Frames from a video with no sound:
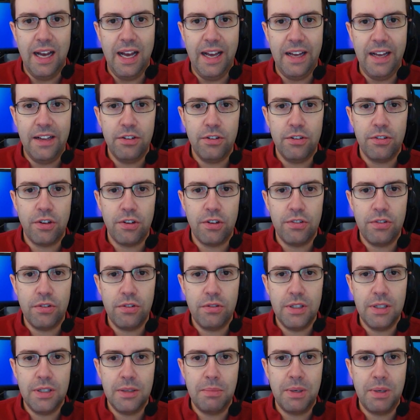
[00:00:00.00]
And there's
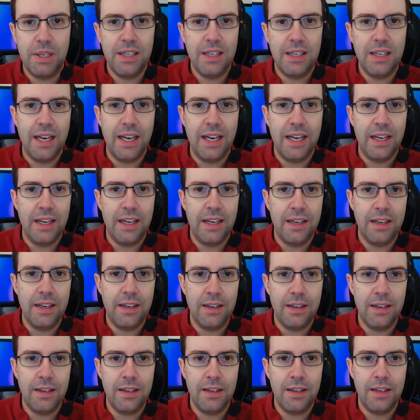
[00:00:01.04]
also going to be
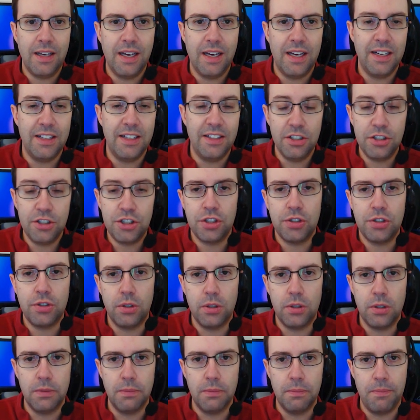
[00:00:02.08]
an
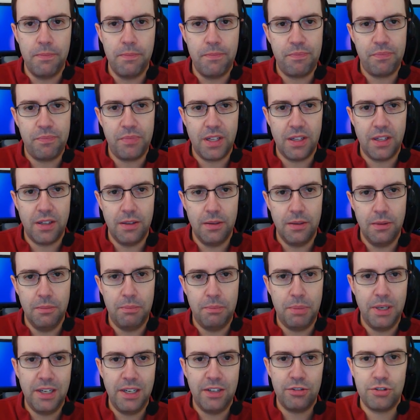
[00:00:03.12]
additional
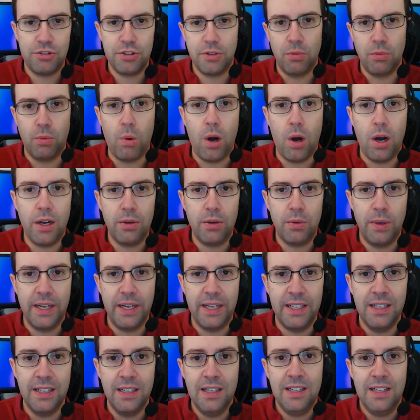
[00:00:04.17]
pedestrian
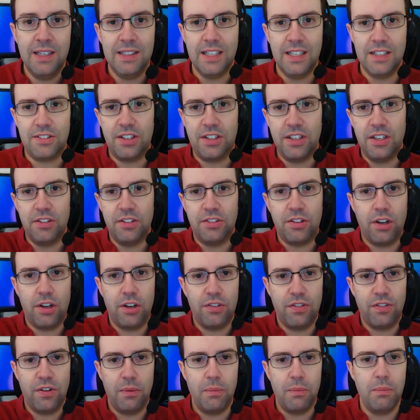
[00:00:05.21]
walkway that's going to
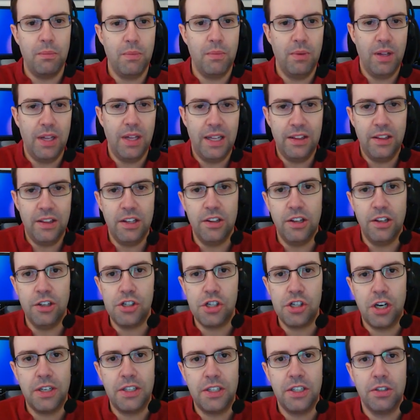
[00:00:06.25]
start from, in the
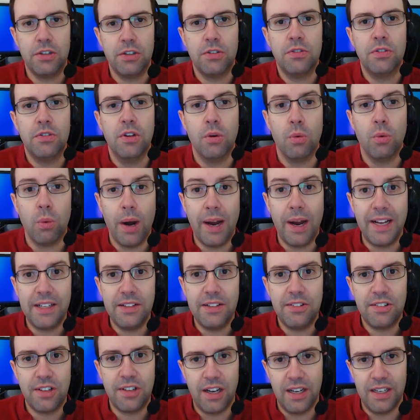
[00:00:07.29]
shot here, the
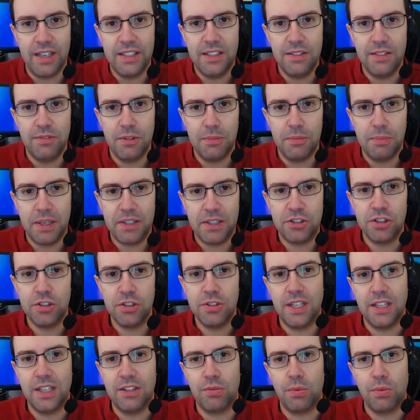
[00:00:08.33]
right side of the
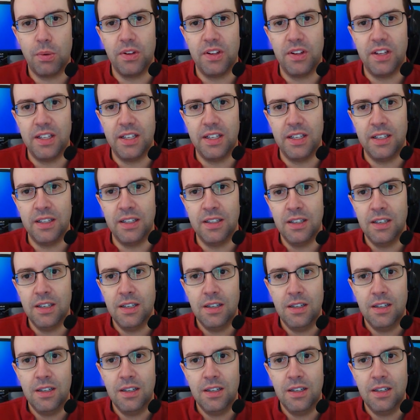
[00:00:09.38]
picture. That's where the